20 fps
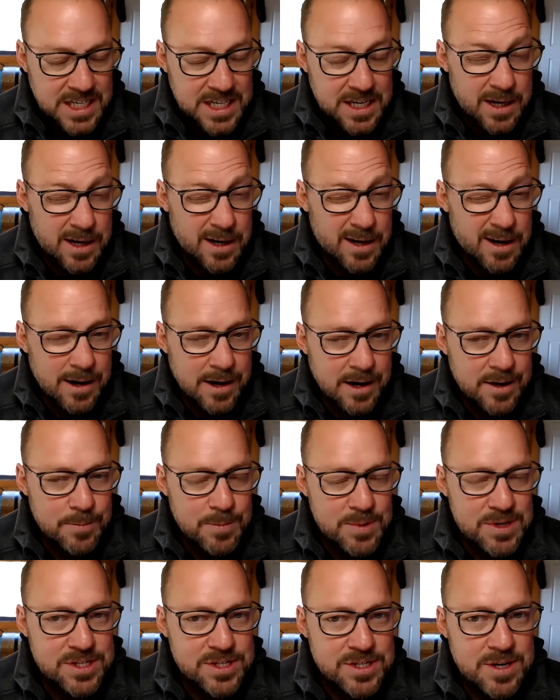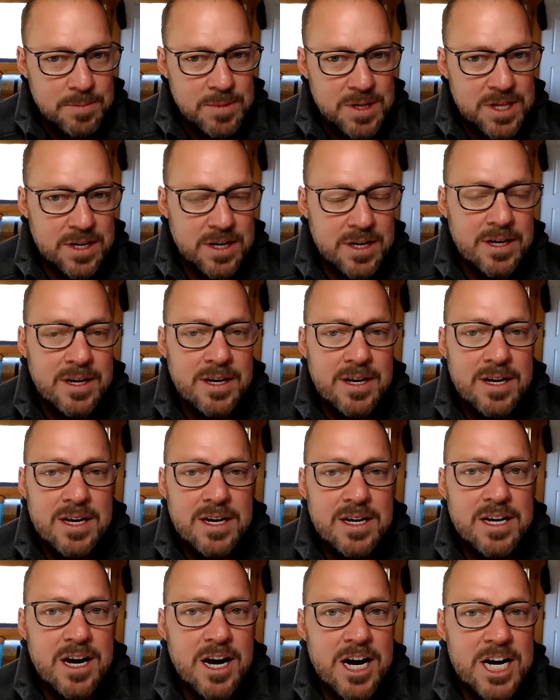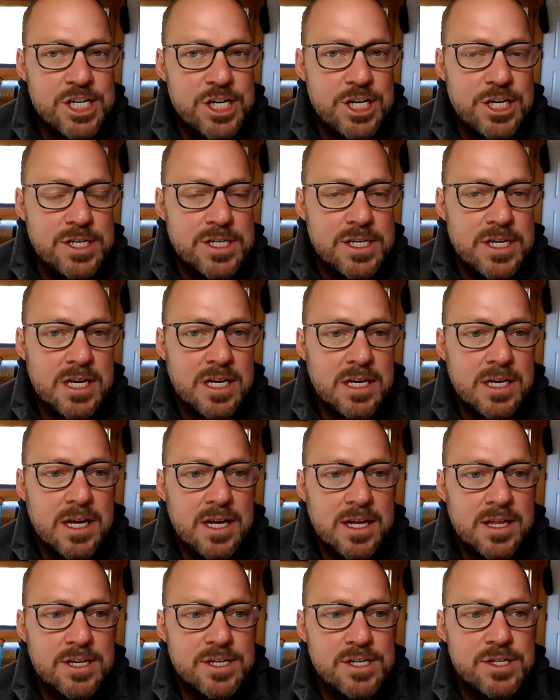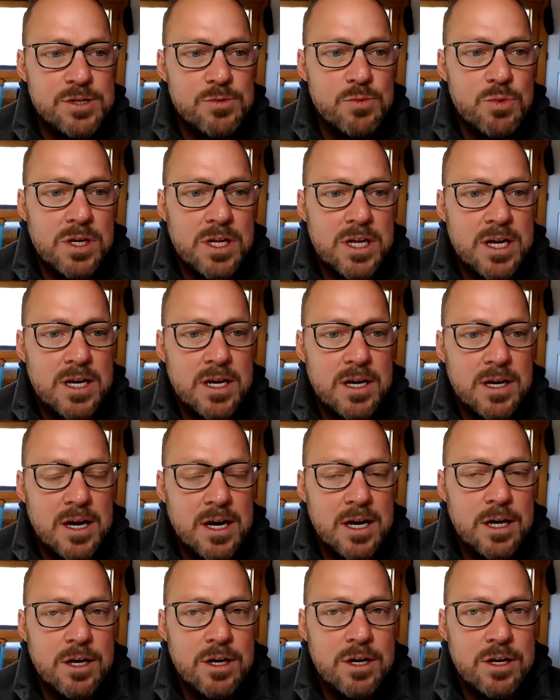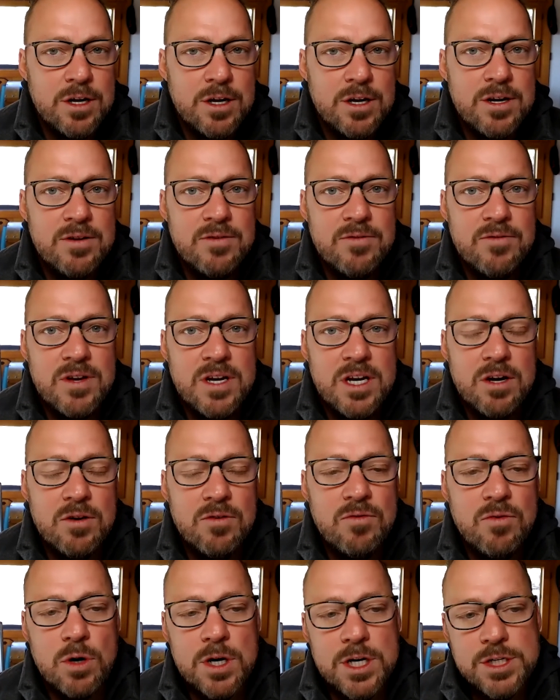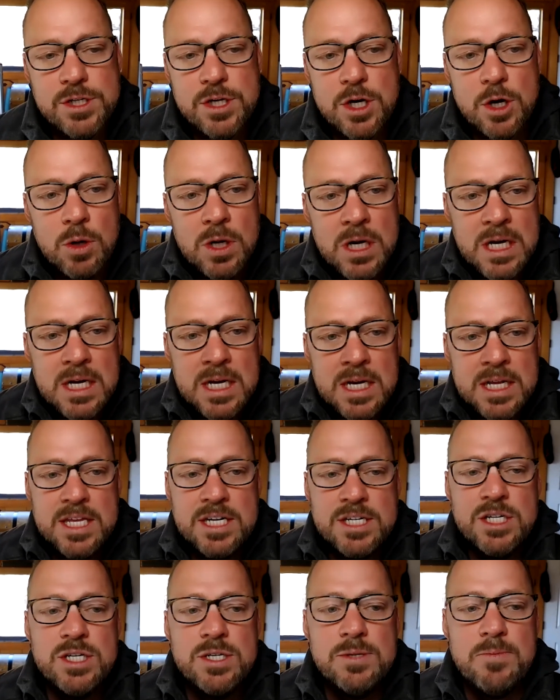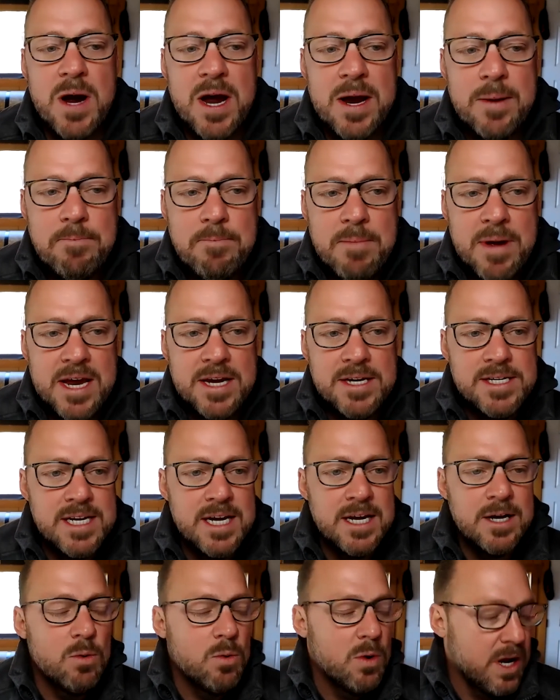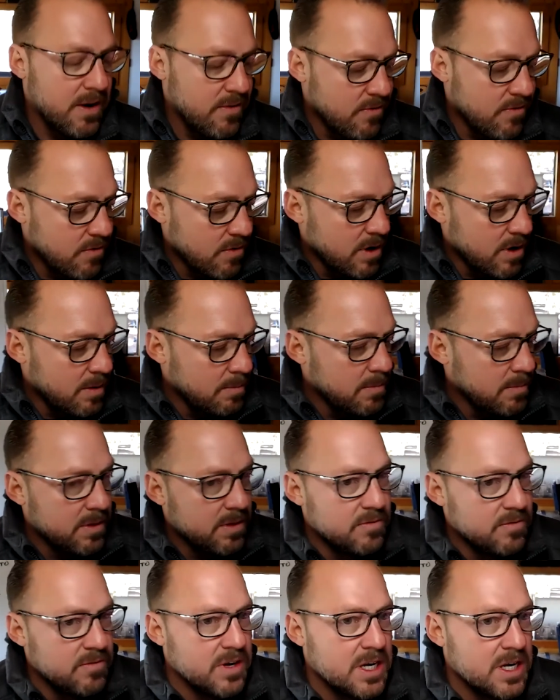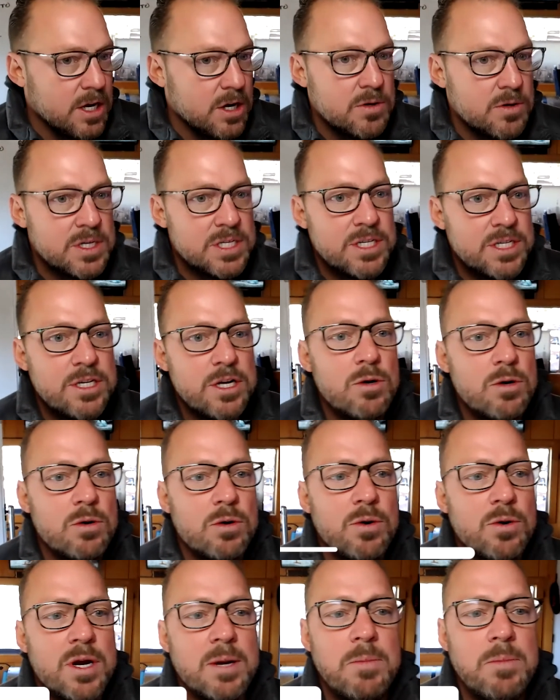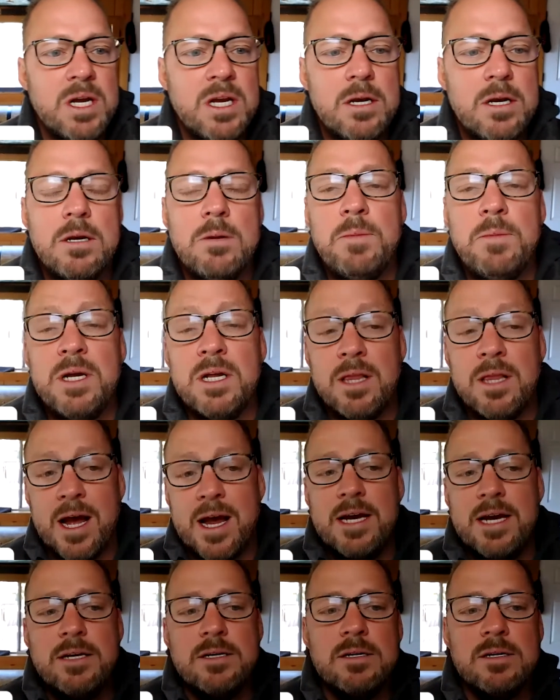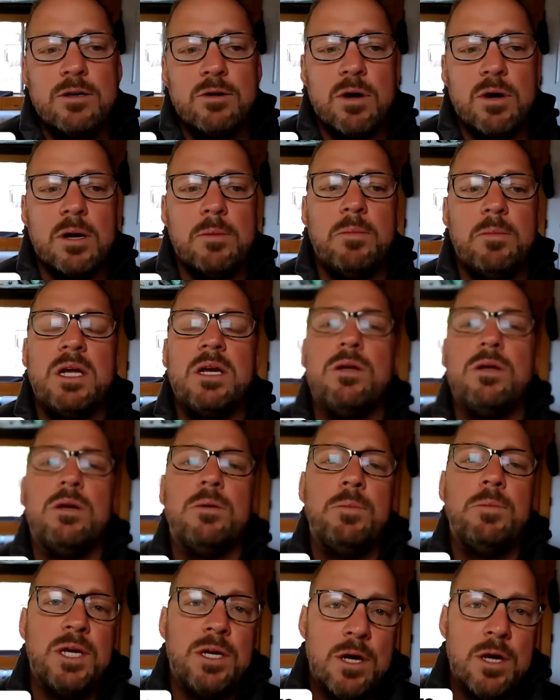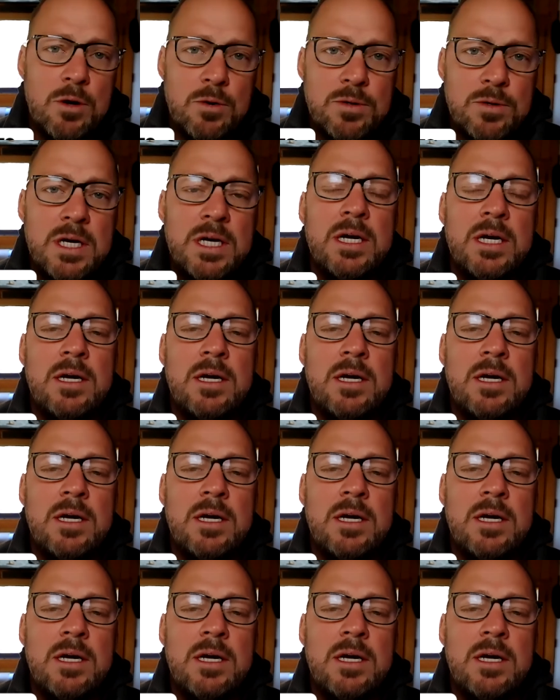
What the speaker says: get caught up in some of the gotchas, then this is really a good video for you. So this is my main takeaway from the video: is don't create media to be liked, create media to be known.